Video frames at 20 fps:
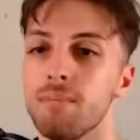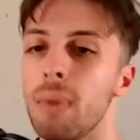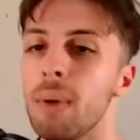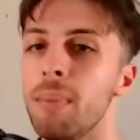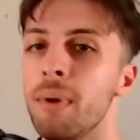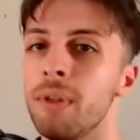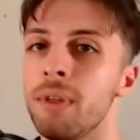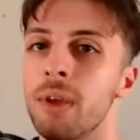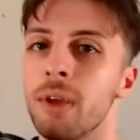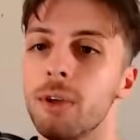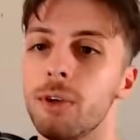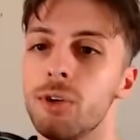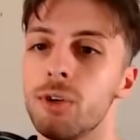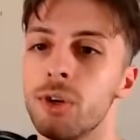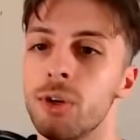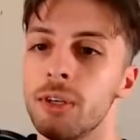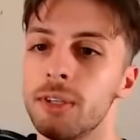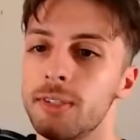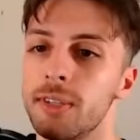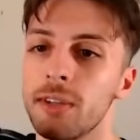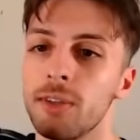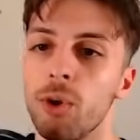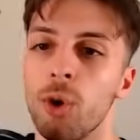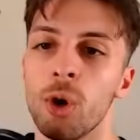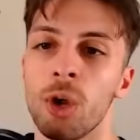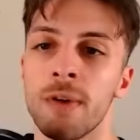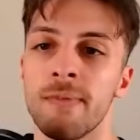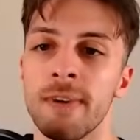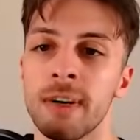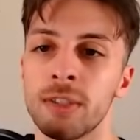prediction is that
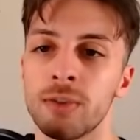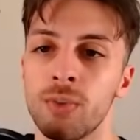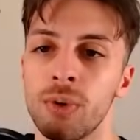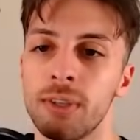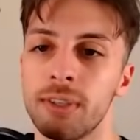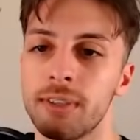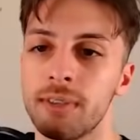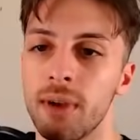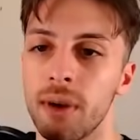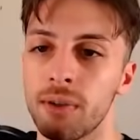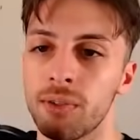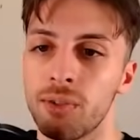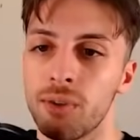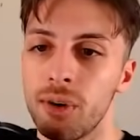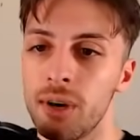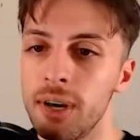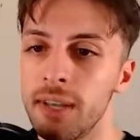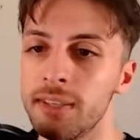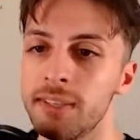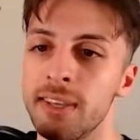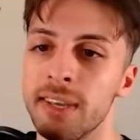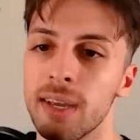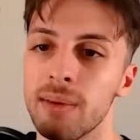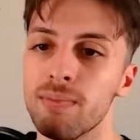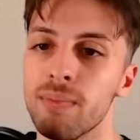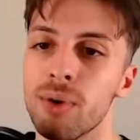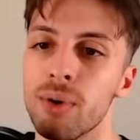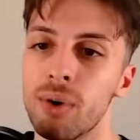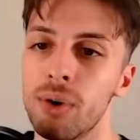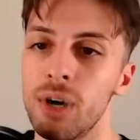Hoyoverse will start releasing
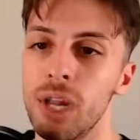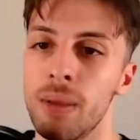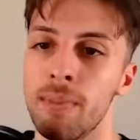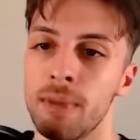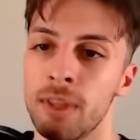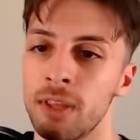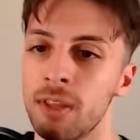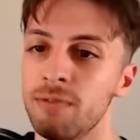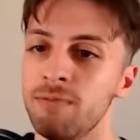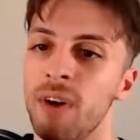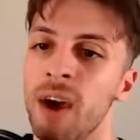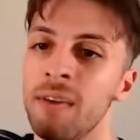more limited 5